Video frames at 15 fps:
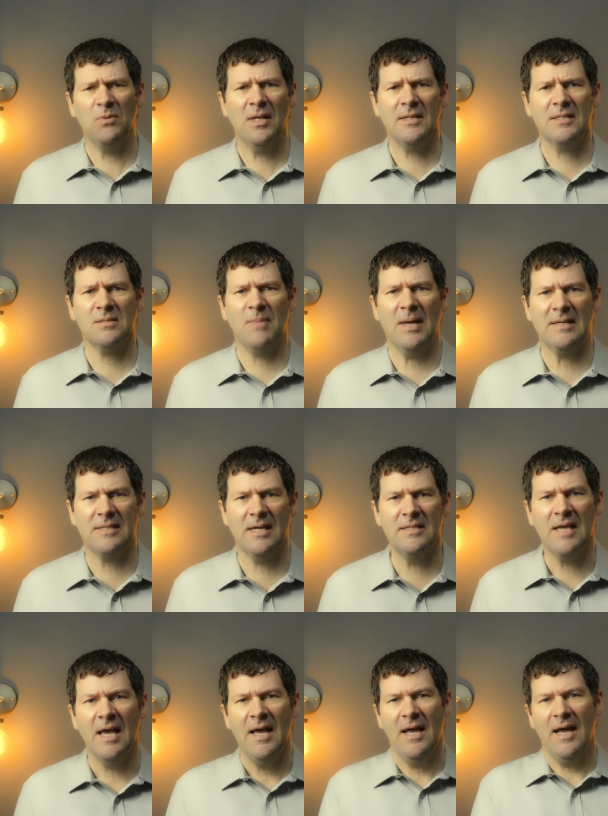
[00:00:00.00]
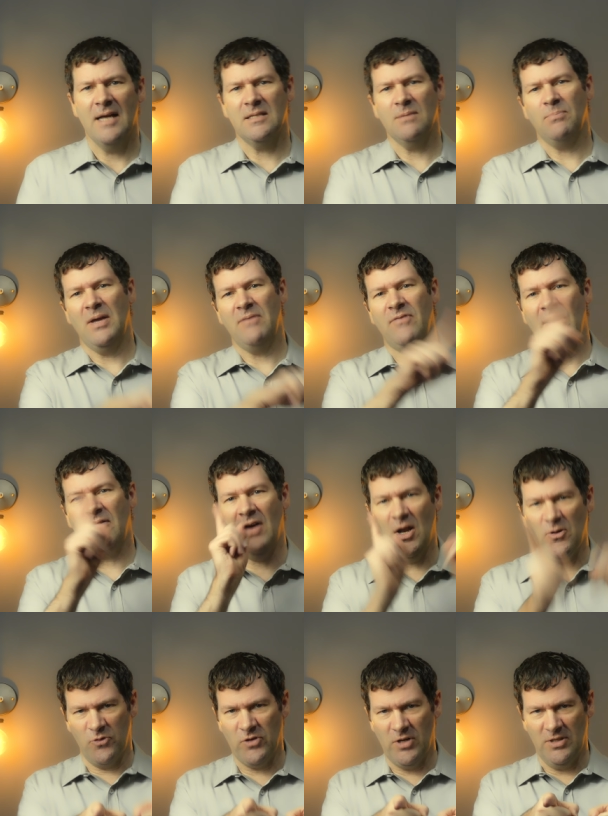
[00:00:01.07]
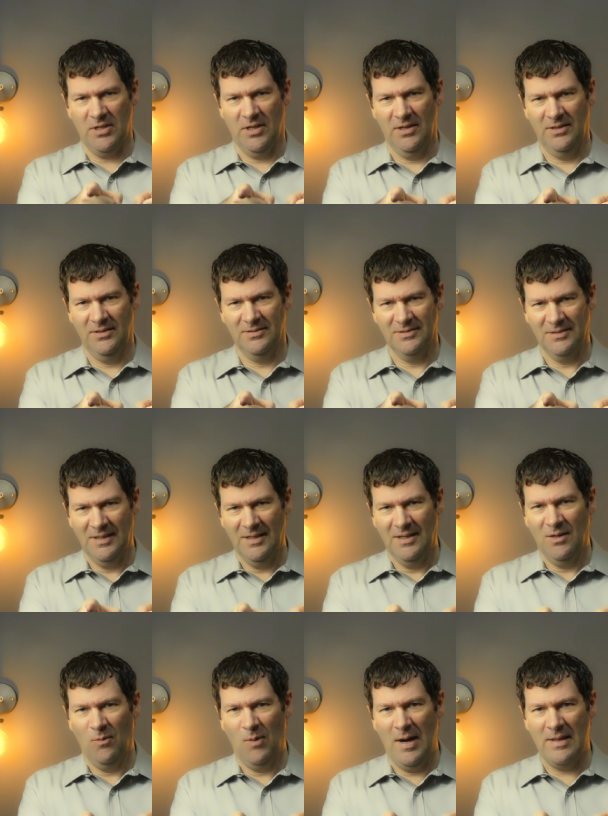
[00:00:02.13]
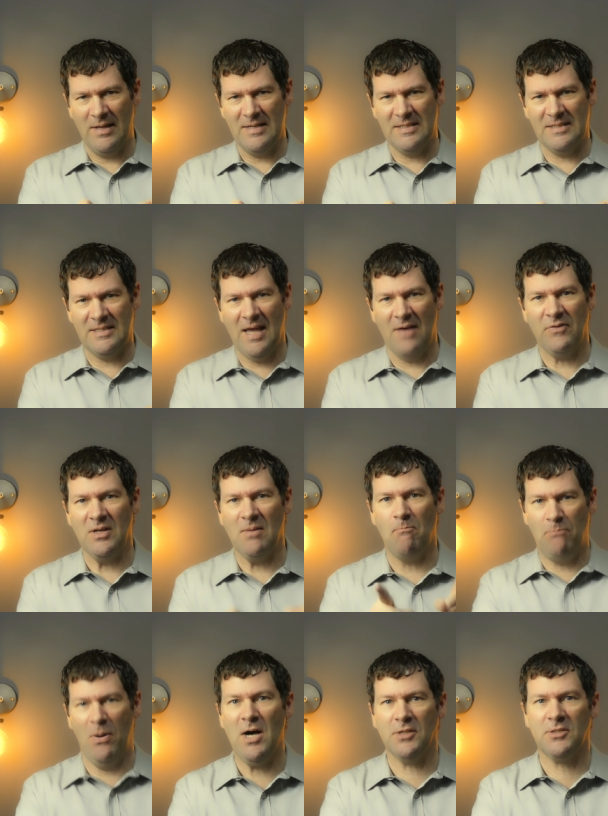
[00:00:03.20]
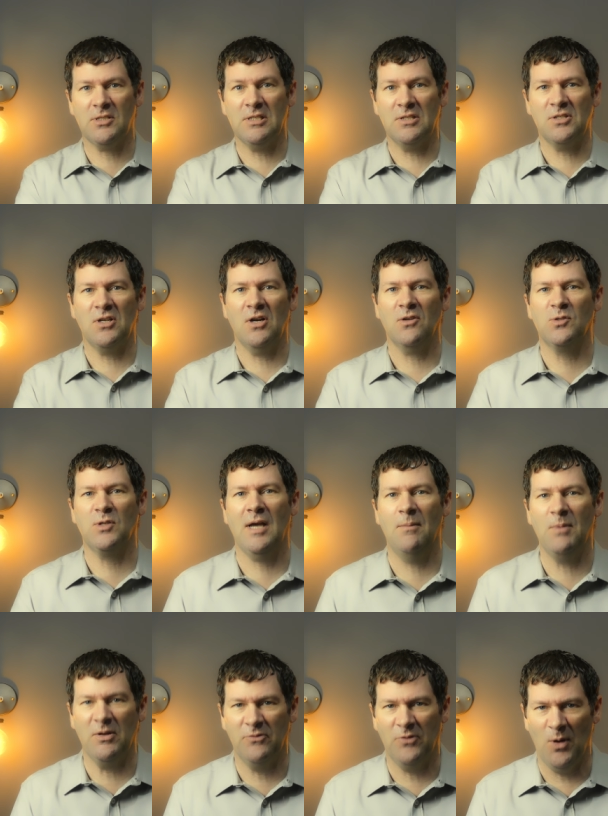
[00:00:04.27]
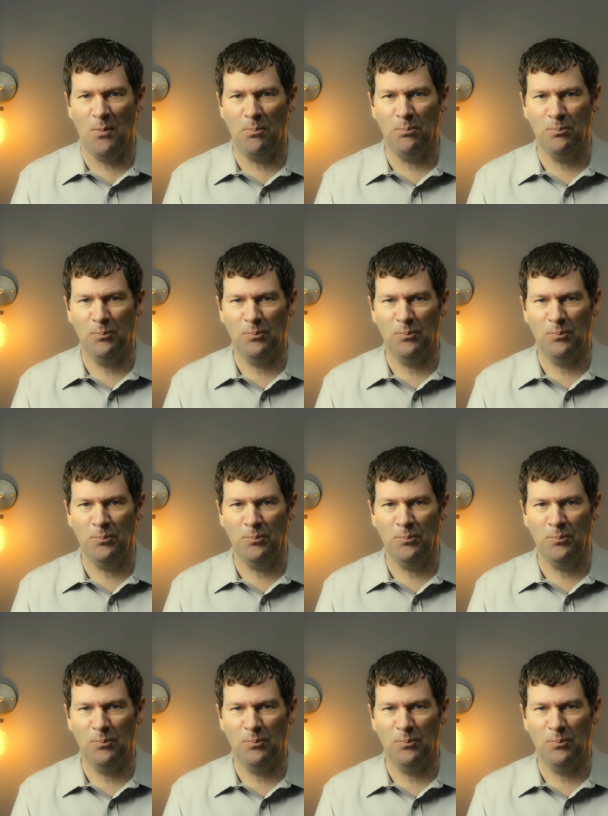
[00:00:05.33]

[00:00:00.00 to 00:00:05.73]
Well, that doesn't make sense. S&P 500. Where are these 7 imposter stocks coming from?